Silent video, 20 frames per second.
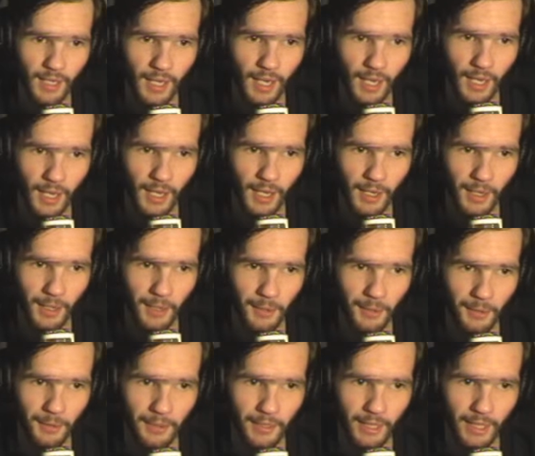
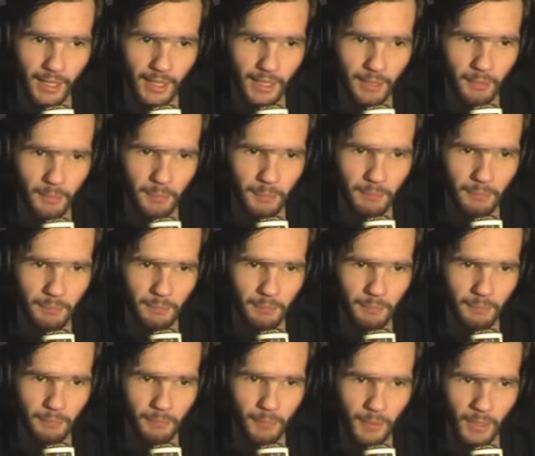Okay, can we?
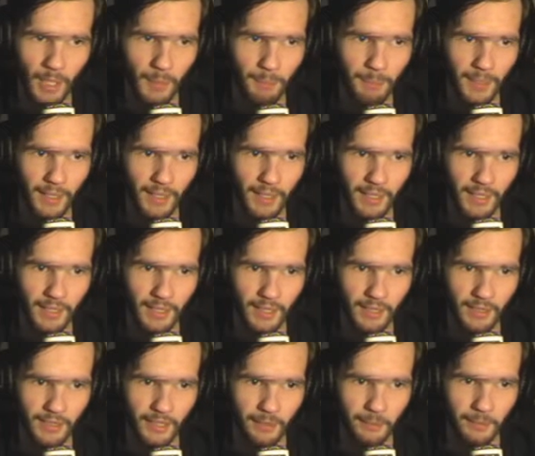We can't pick anything
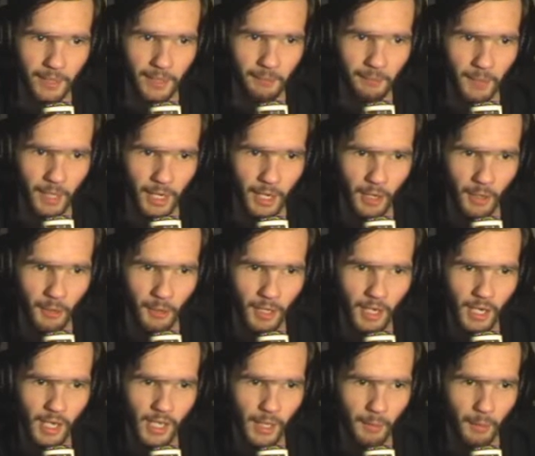else up, can we? No.
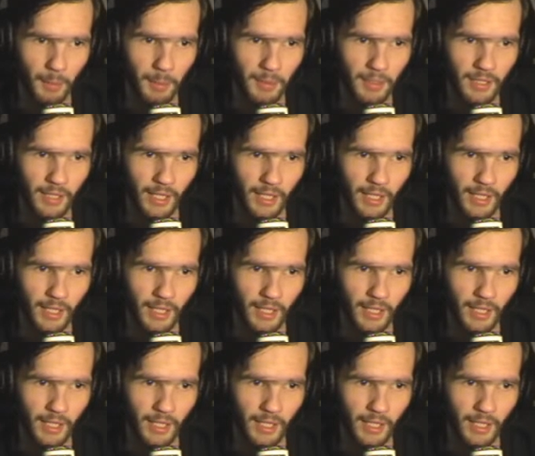Can we open